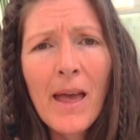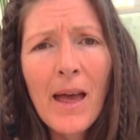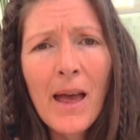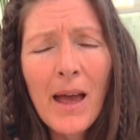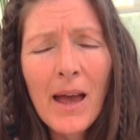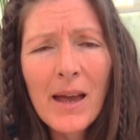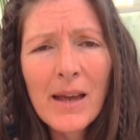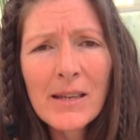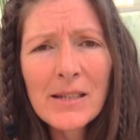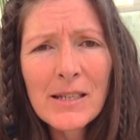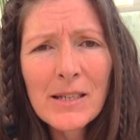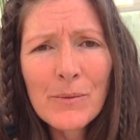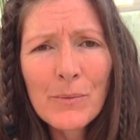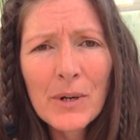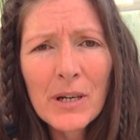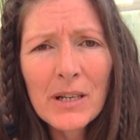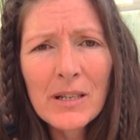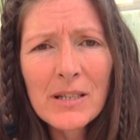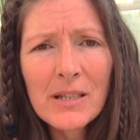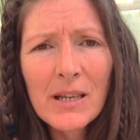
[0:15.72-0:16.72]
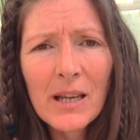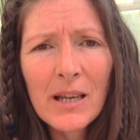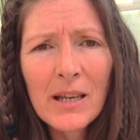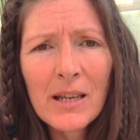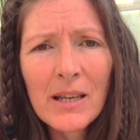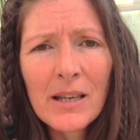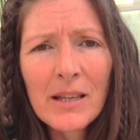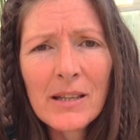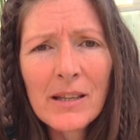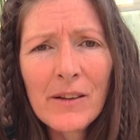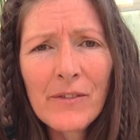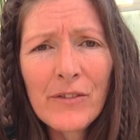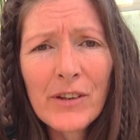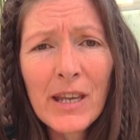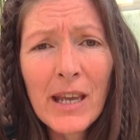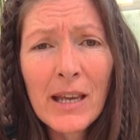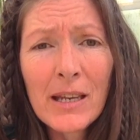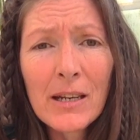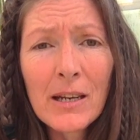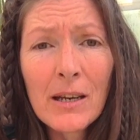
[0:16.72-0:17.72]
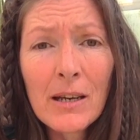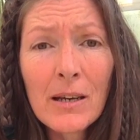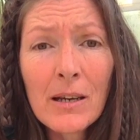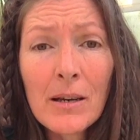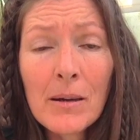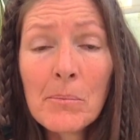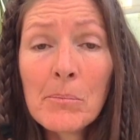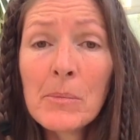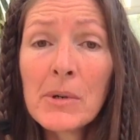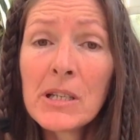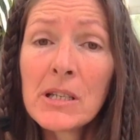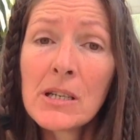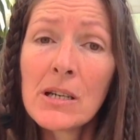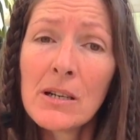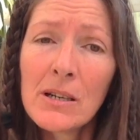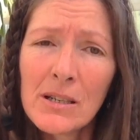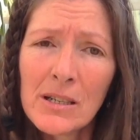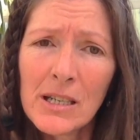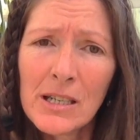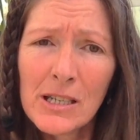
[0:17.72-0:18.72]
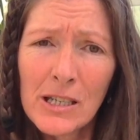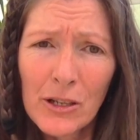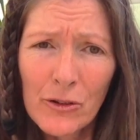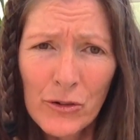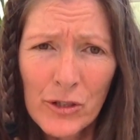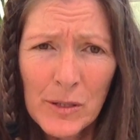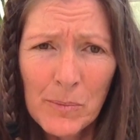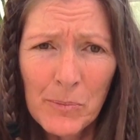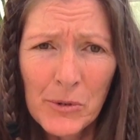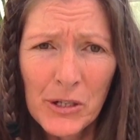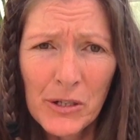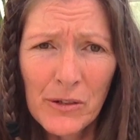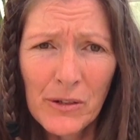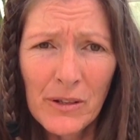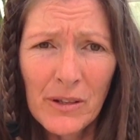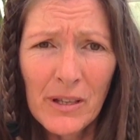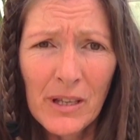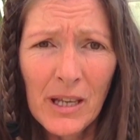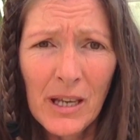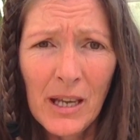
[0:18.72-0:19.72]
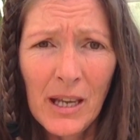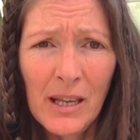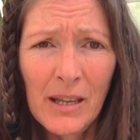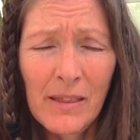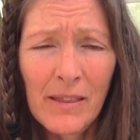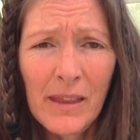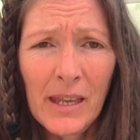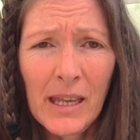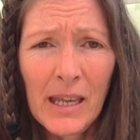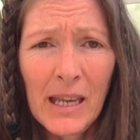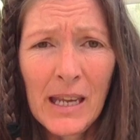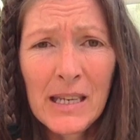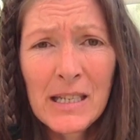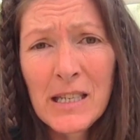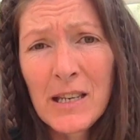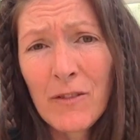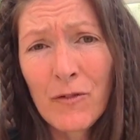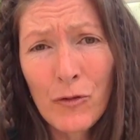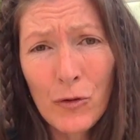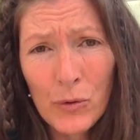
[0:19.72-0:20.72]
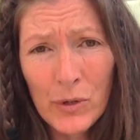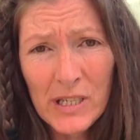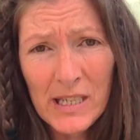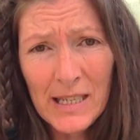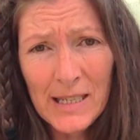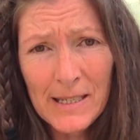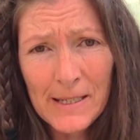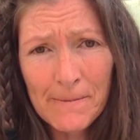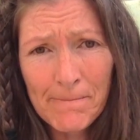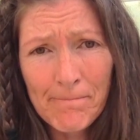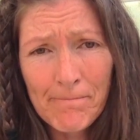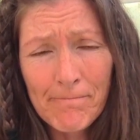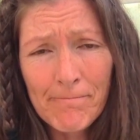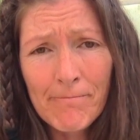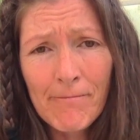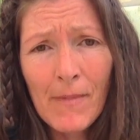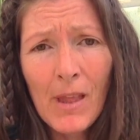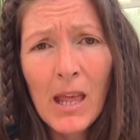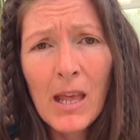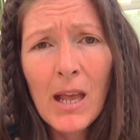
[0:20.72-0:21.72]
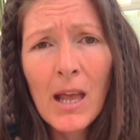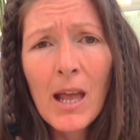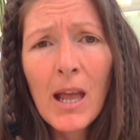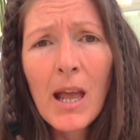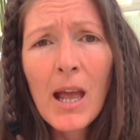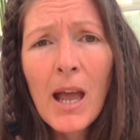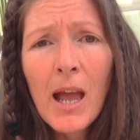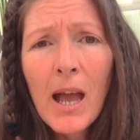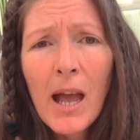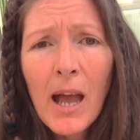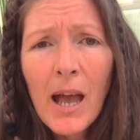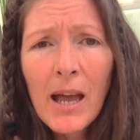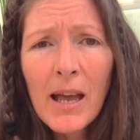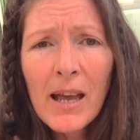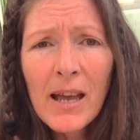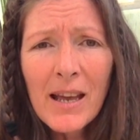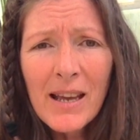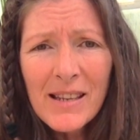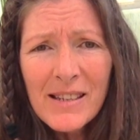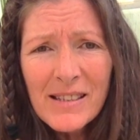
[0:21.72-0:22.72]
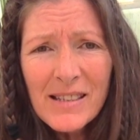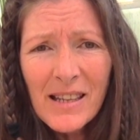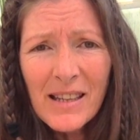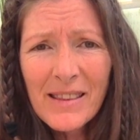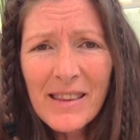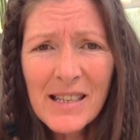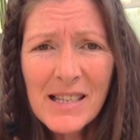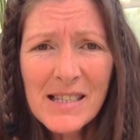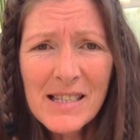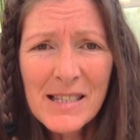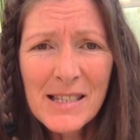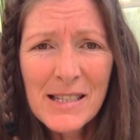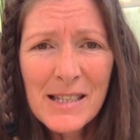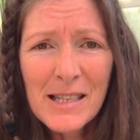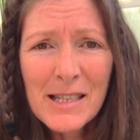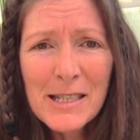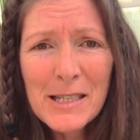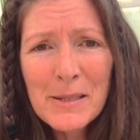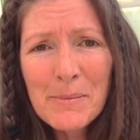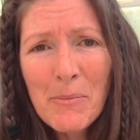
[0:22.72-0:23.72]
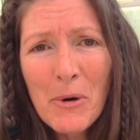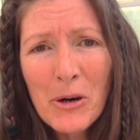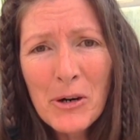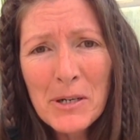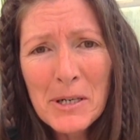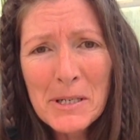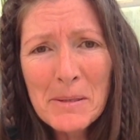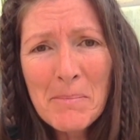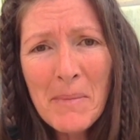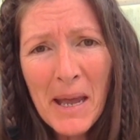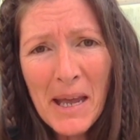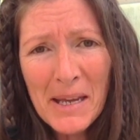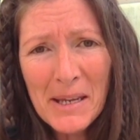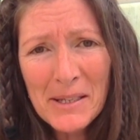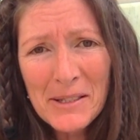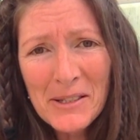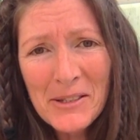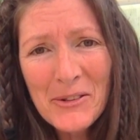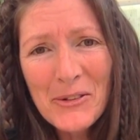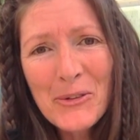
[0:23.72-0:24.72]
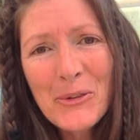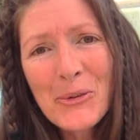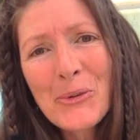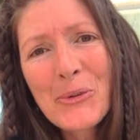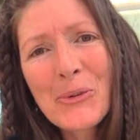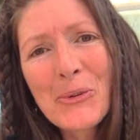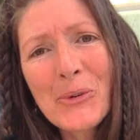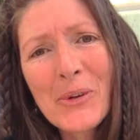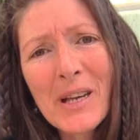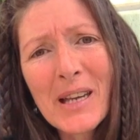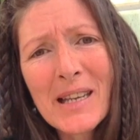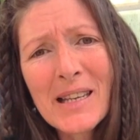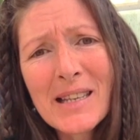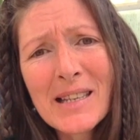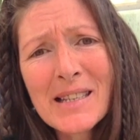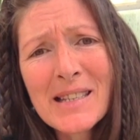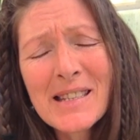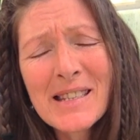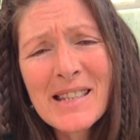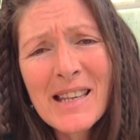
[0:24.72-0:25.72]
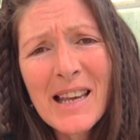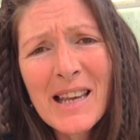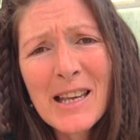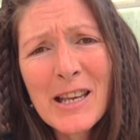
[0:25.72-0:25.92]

and he worked in the Vienna maternity hospital in the 1840s. And this smart man, who is